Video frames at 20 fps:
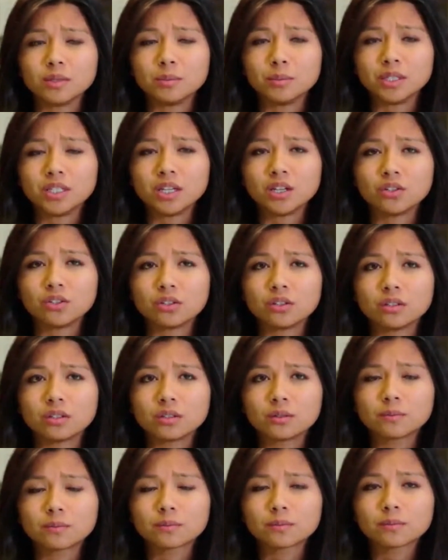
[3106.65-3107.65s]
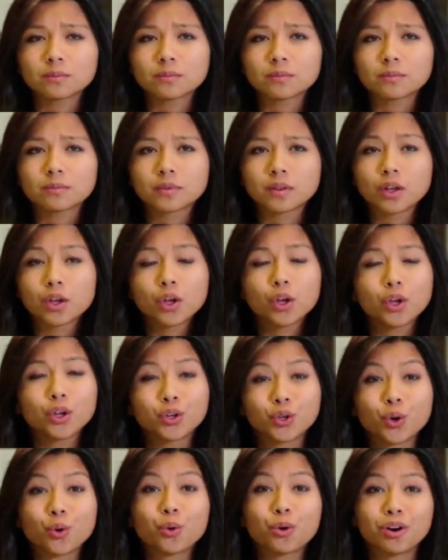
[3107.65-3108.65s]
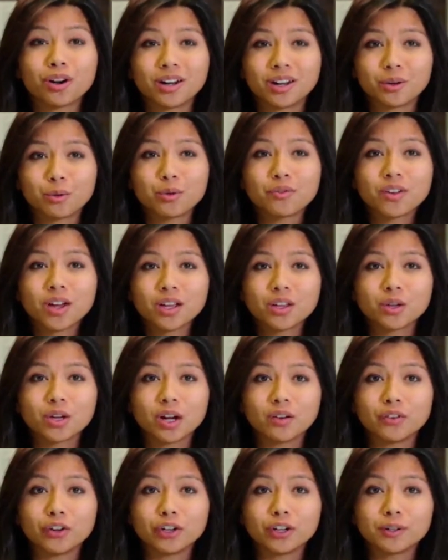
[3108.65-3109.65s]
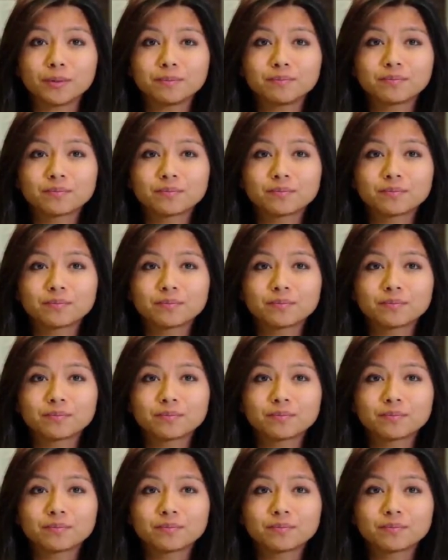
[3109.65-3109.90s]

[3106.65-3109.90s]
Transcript: limitations? Don't worry, we've got you covered.